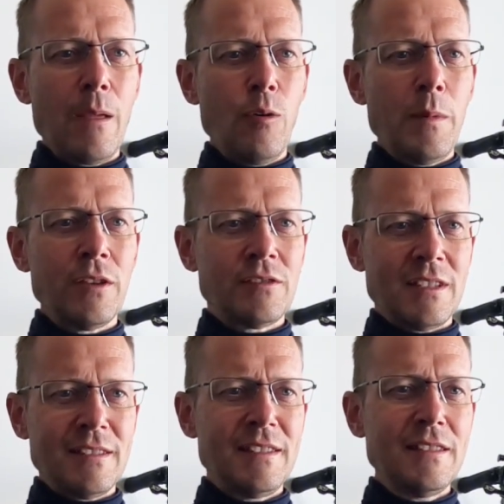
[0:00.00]
almost
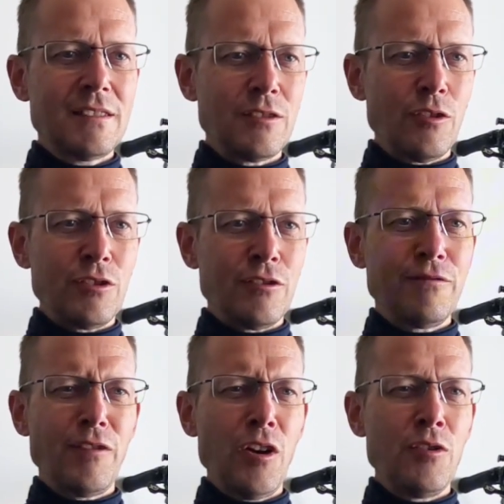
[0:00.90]
an assistant on your
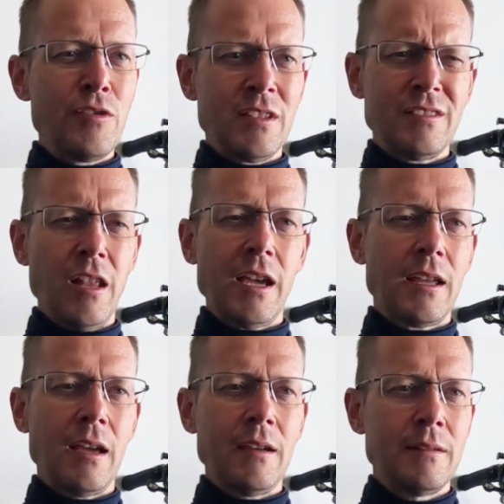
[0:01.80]
phone that's
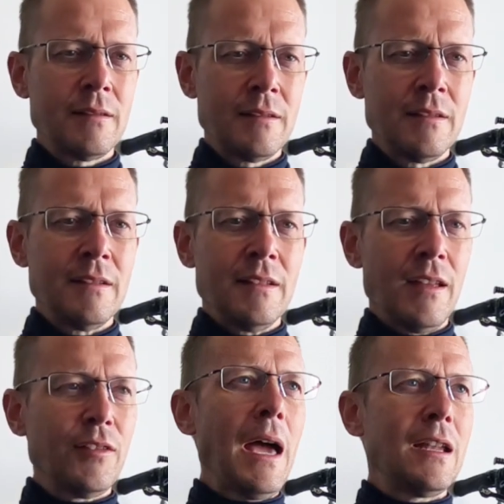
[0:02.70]
like a
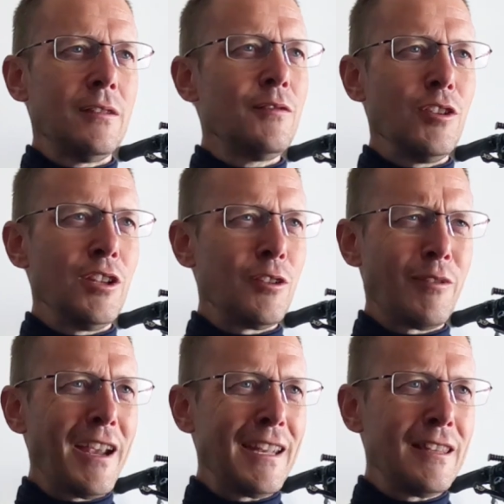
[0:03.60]
smart uni
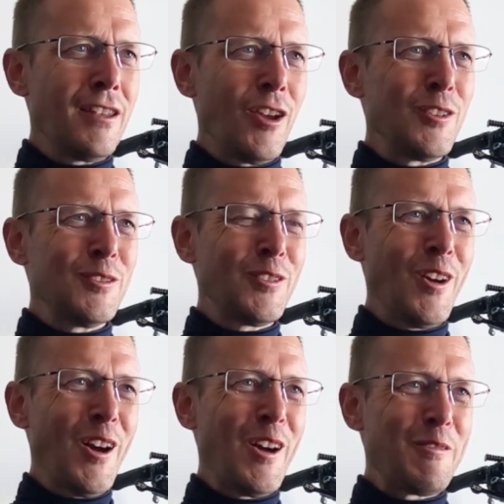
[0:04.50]
grad that I used to
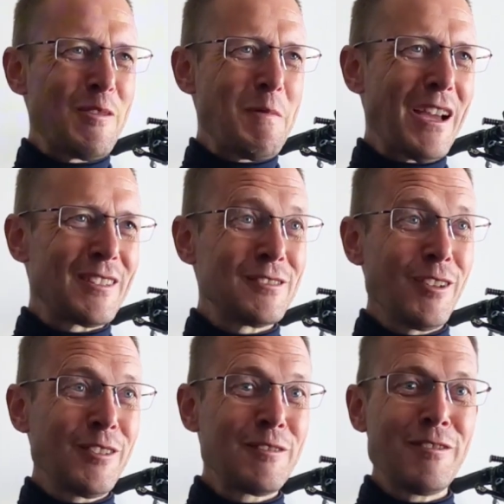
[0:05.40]
hire with my
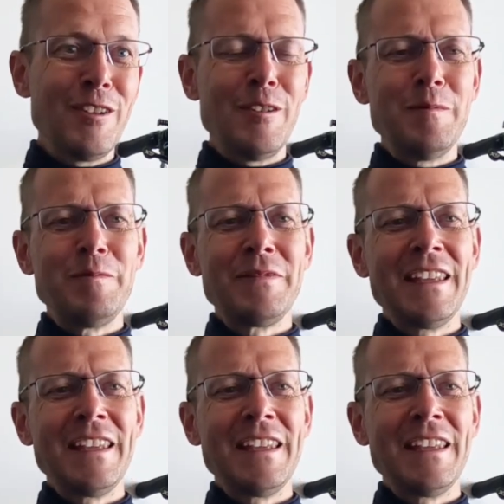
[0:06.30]
consulting firm.